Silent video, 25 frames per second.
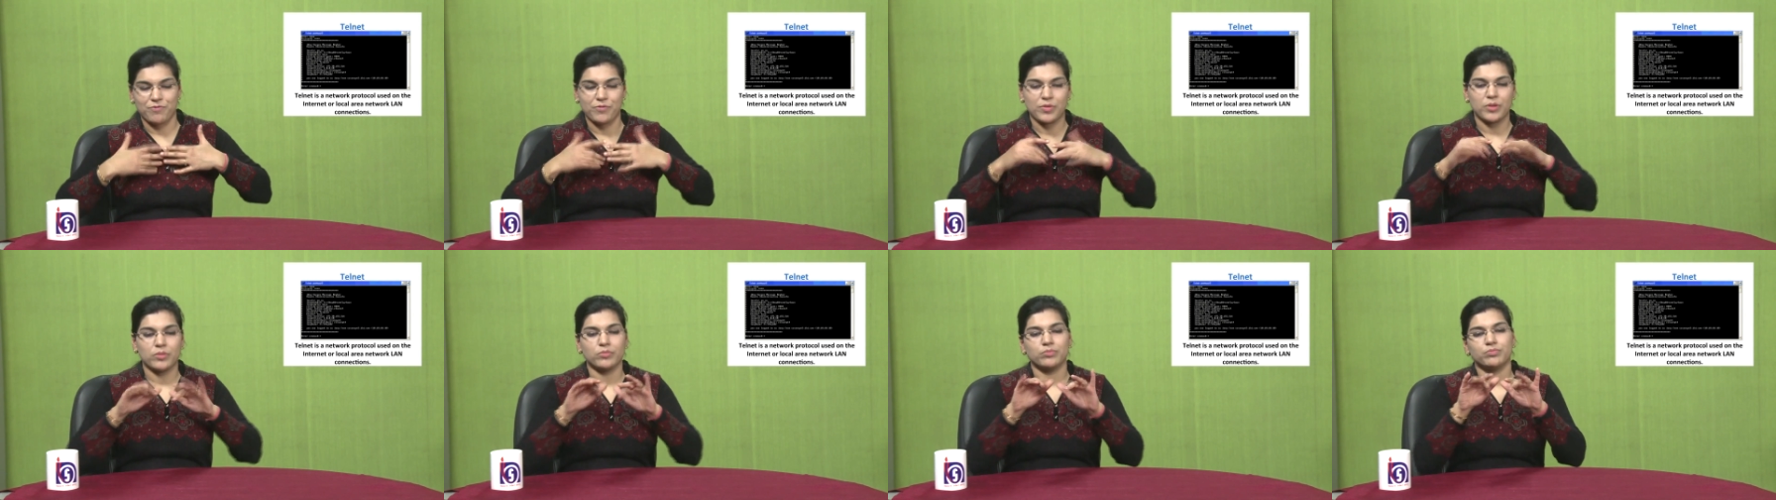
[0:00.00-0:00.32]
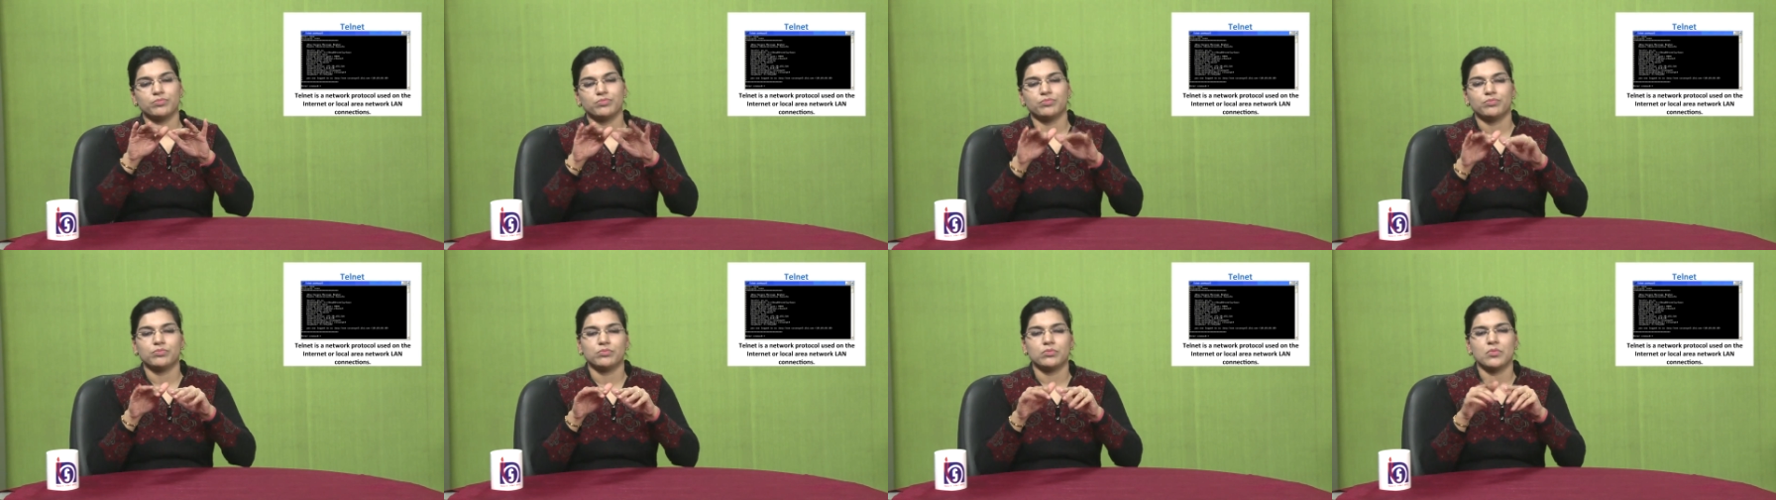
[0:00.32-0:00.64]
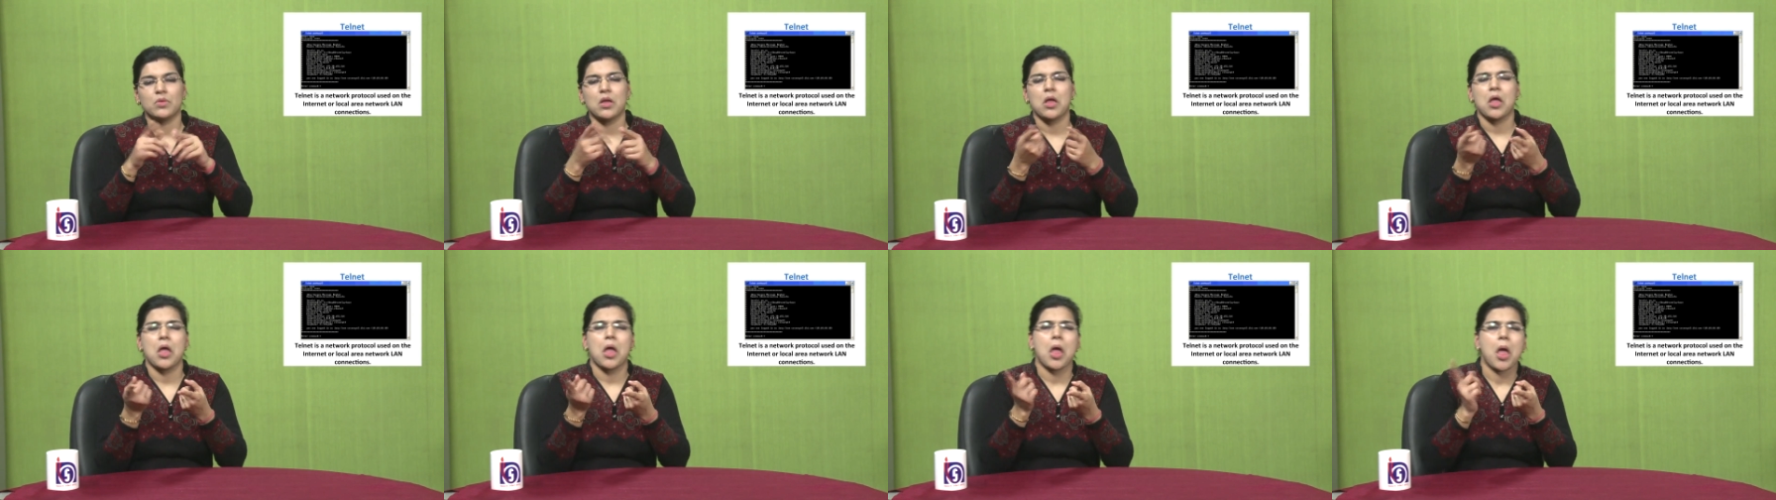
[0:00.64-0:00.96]
When
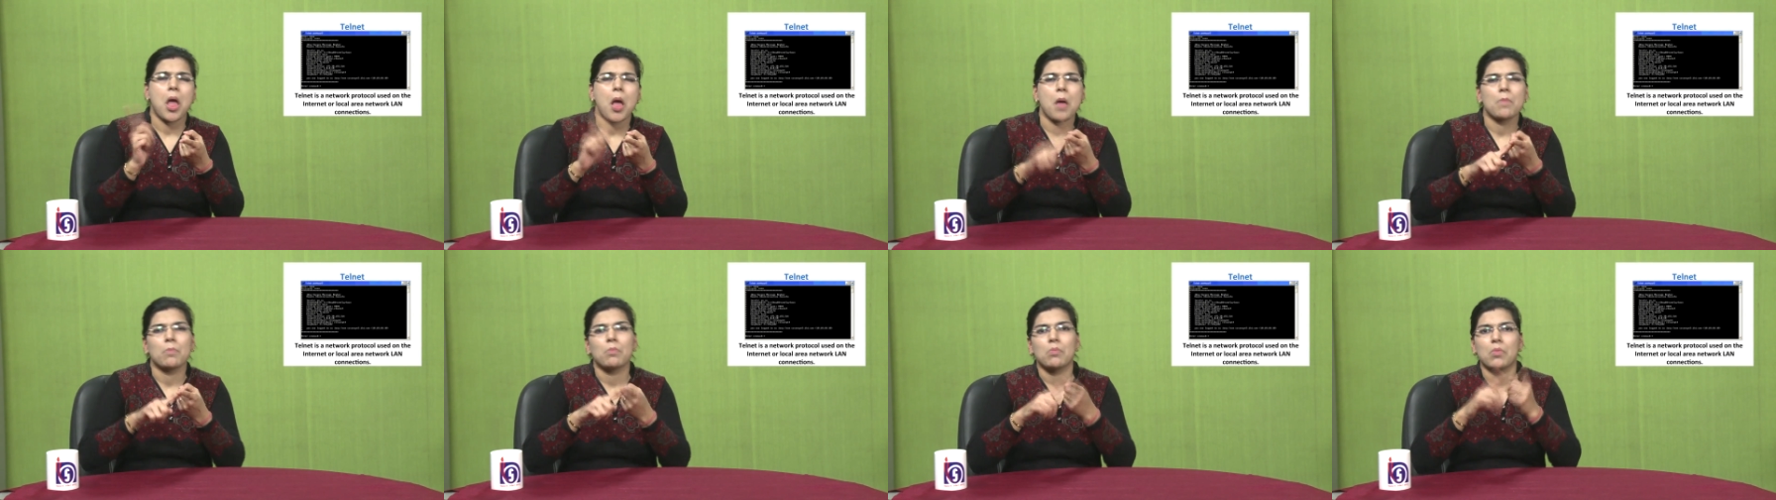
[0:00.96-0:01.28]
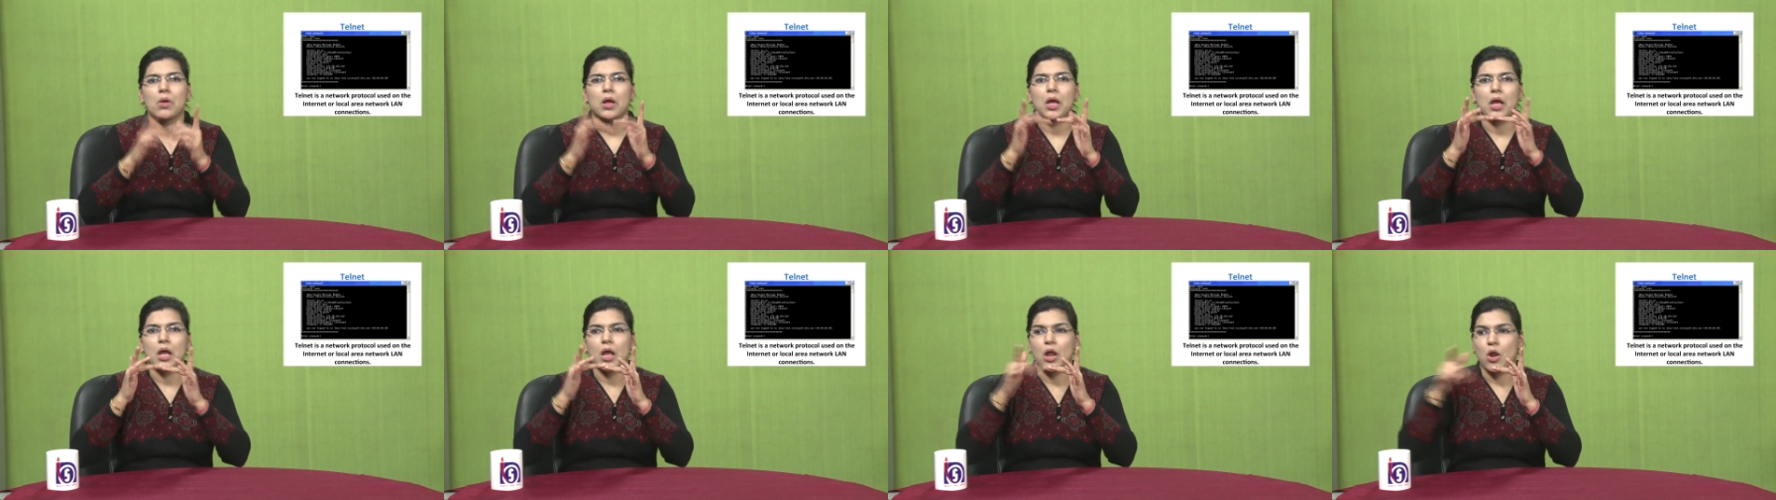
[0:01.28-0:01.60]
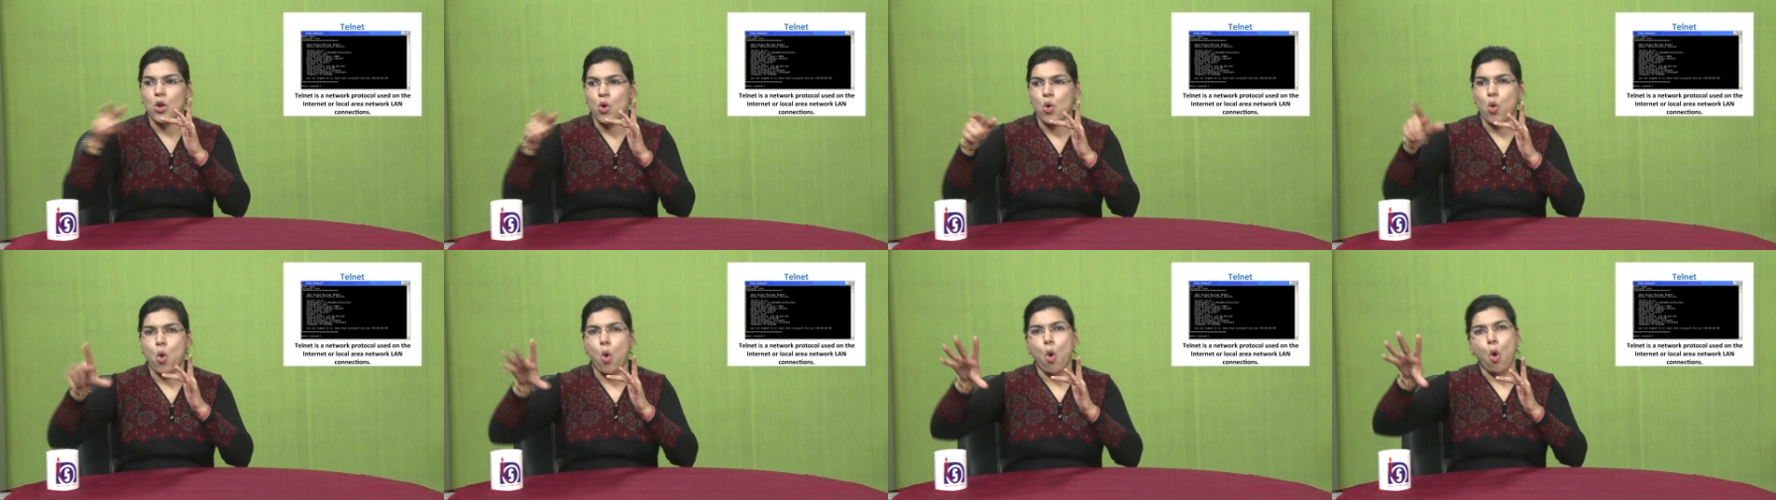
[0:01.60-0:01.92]
one
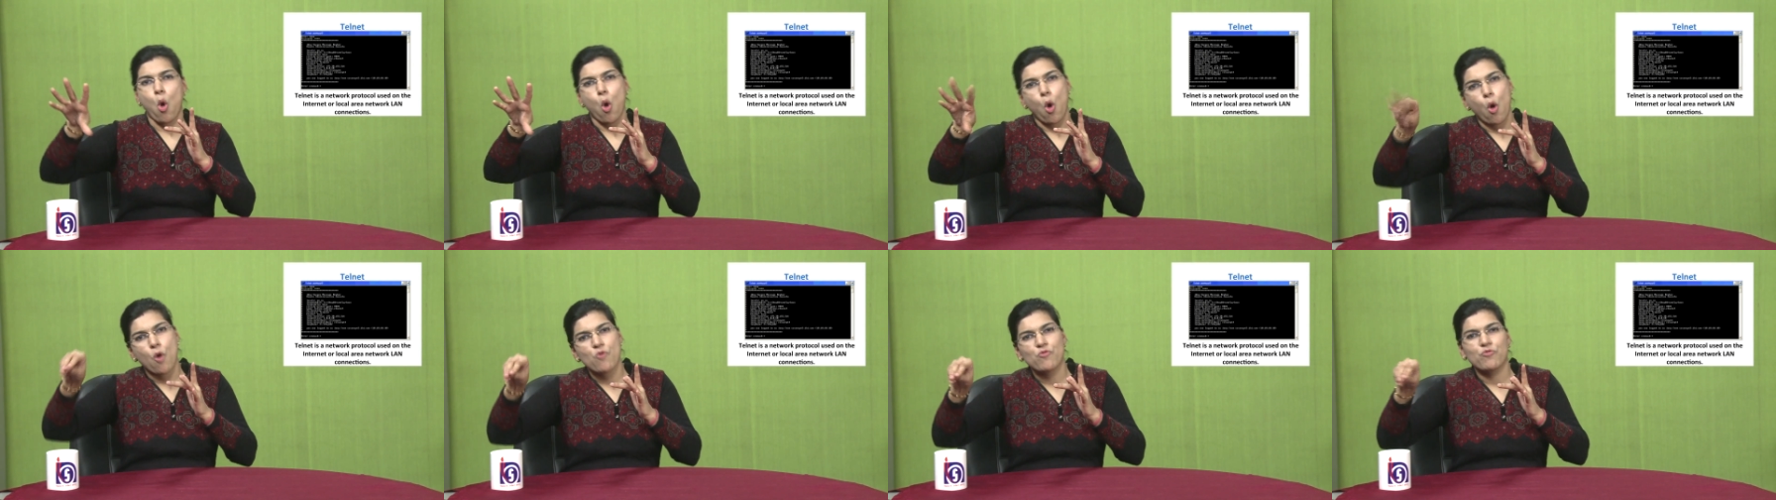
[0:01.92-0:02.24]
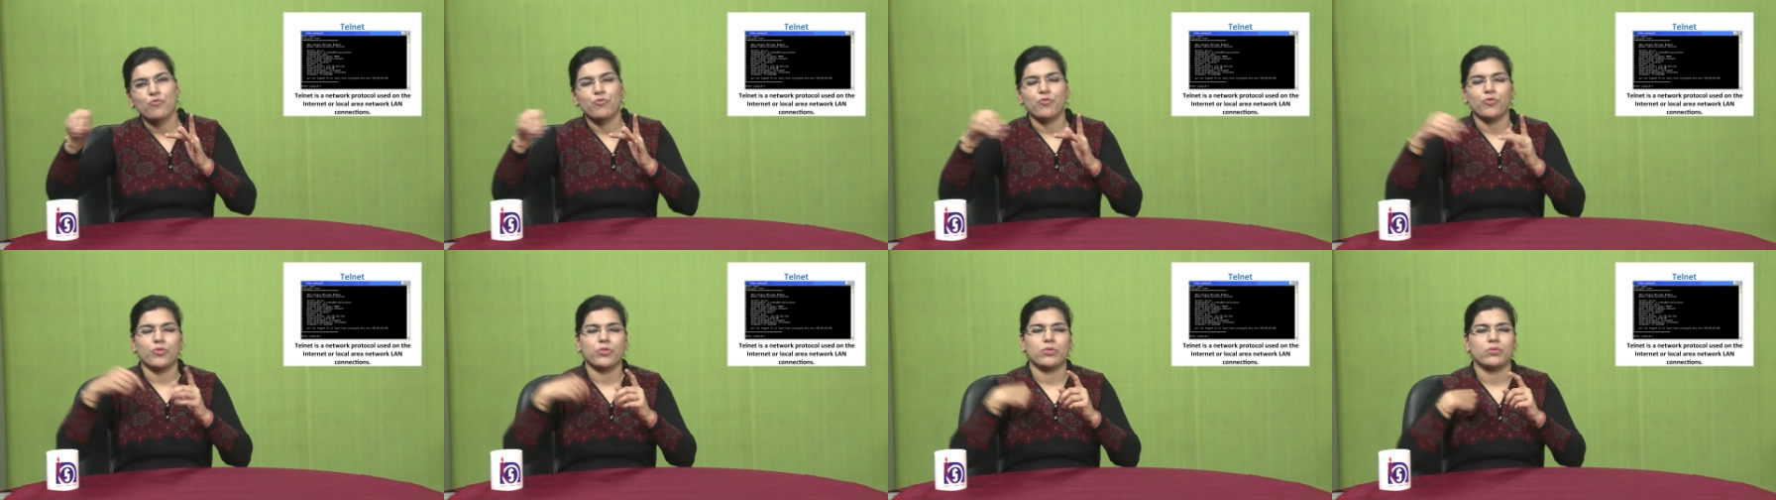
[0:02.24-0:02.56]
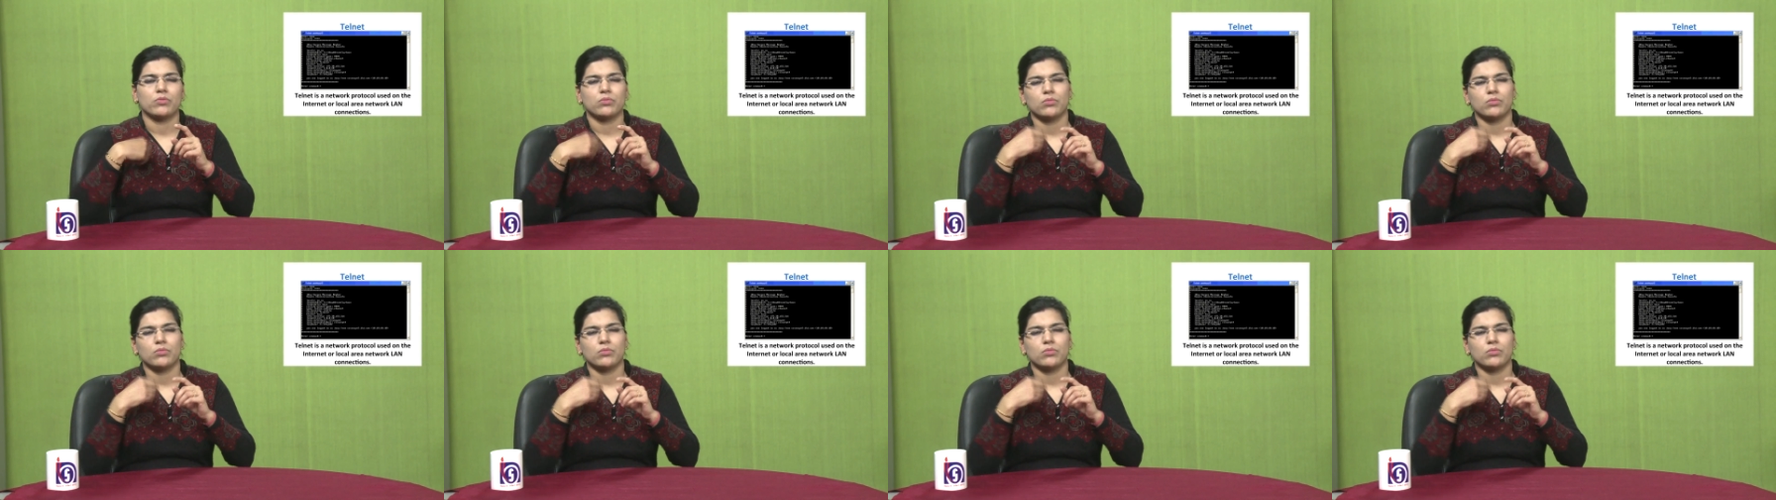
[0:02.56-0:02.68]
person has an internet,